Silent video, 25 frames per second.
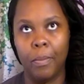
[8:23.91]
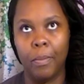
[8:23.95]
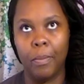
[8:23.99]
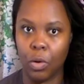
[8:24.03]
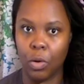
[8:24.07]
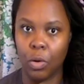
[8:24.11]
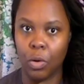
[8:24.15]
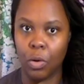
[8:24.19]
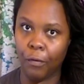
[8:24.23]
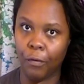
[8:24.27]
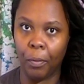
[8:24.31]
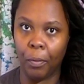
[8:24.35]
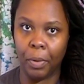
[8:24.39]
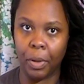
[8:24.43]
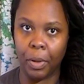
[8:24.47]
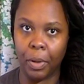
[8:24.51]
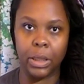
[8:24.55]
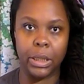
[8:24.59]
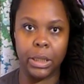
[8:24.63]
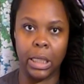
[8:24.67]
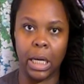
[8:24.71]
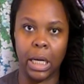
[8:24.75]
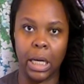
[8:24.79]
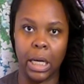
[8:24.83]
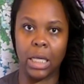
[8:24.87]
beautiful
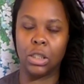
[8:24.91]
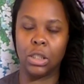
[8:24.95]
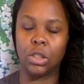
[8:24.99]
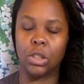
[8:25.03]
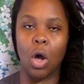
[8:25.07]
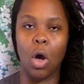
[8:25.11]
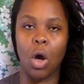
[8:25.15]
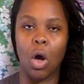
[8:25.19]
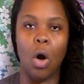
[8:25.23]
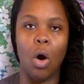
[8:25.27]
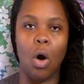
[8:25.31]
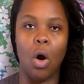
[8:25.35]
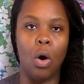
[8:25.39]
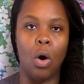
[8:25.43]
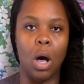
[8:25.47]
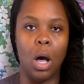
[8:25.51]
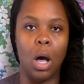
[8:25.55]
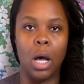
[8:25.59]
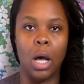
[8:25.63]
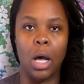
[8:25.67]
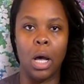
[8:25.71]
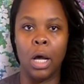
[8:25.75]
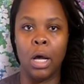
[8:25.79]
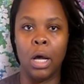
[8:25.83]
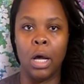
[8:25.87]
books that I
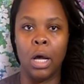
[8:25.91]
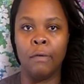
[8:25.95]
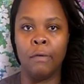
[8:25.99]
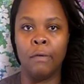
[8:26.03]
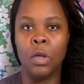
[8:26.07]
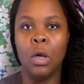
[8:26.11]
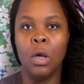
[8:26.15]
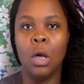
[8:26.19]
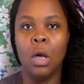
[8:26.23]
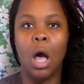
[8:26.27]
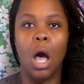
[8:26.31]
saw of